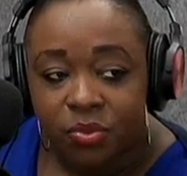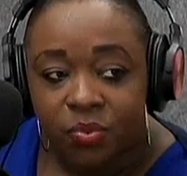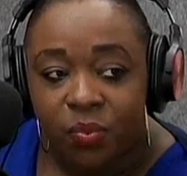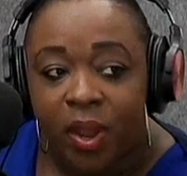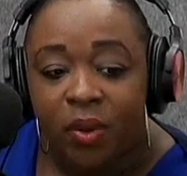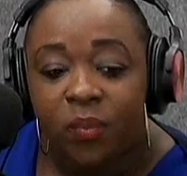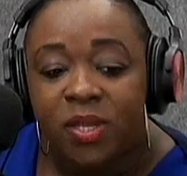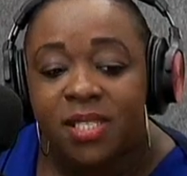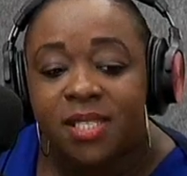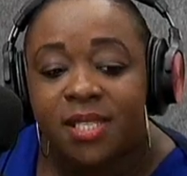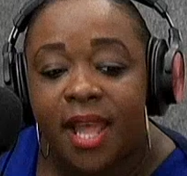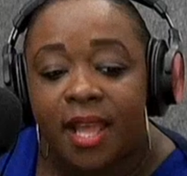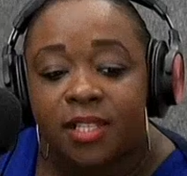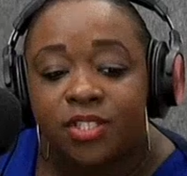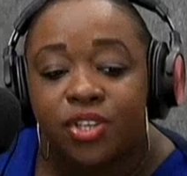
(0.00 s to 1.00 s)
when we
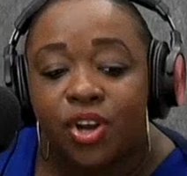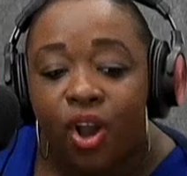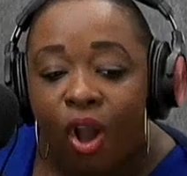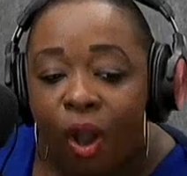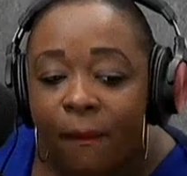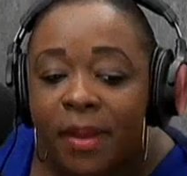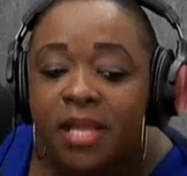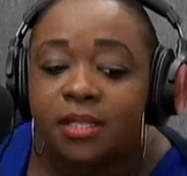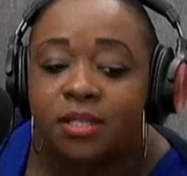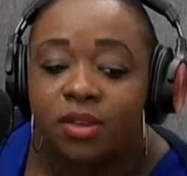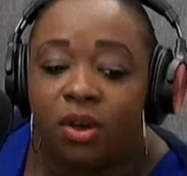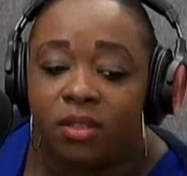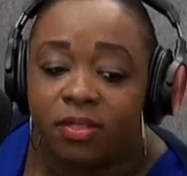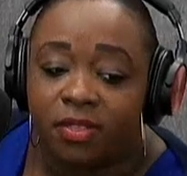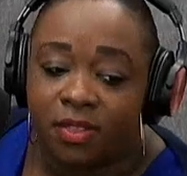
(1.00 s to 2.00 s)
stand to comment
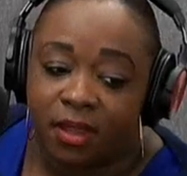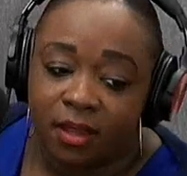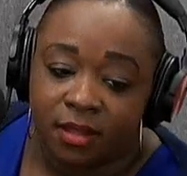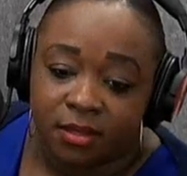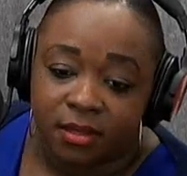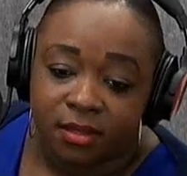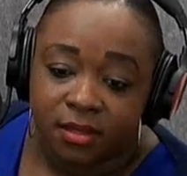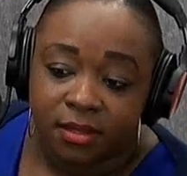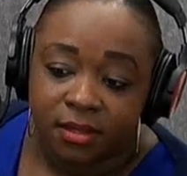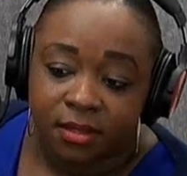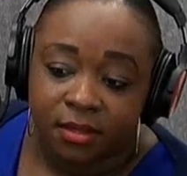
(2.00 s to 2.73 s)
on things.